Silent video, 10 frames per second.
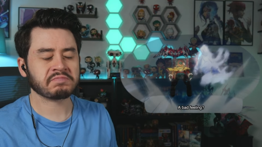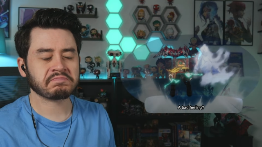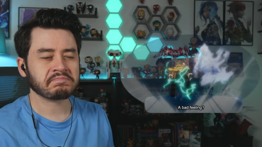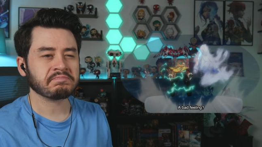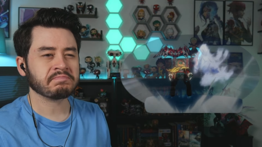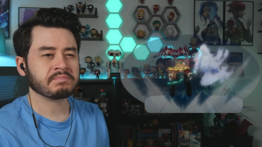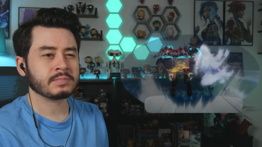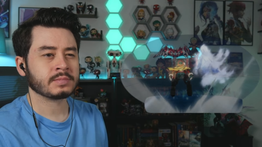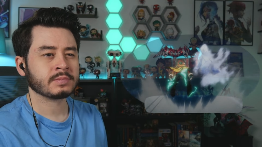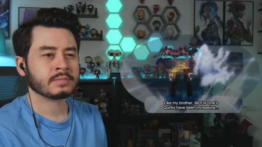
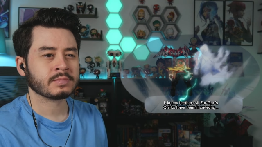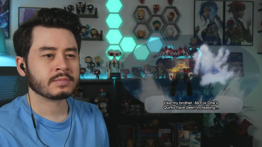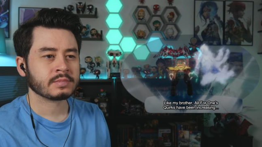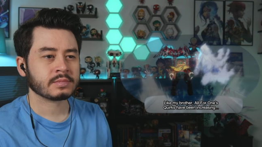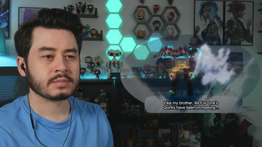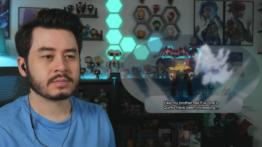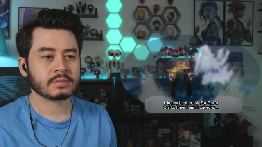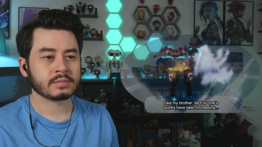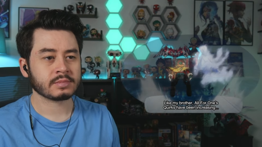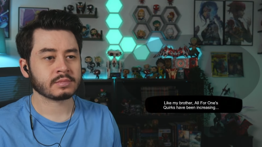
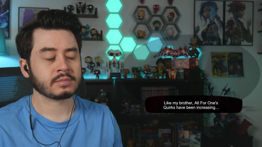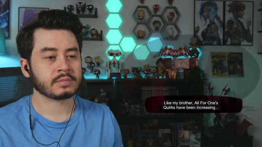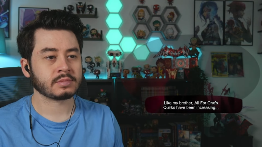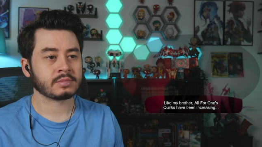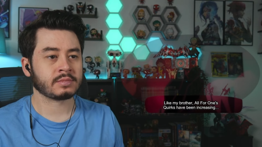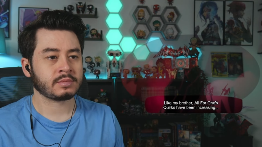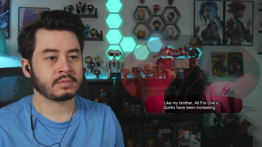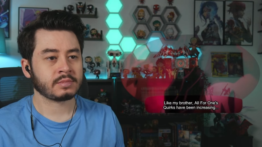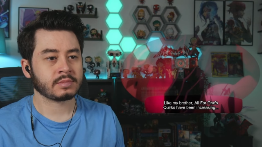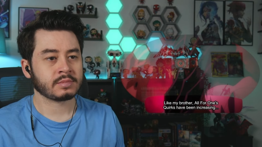
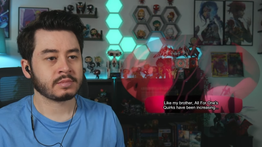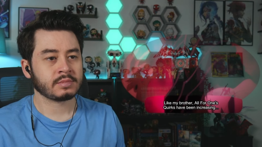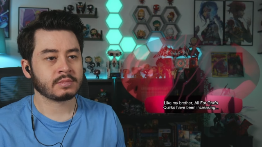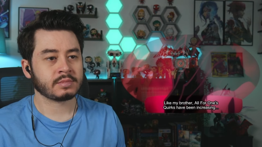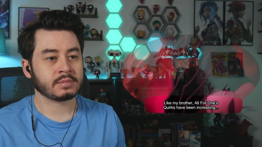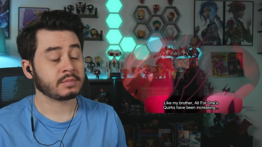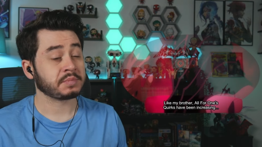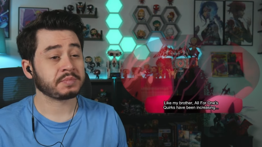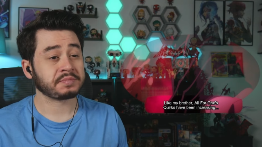No one is speaking in this clip.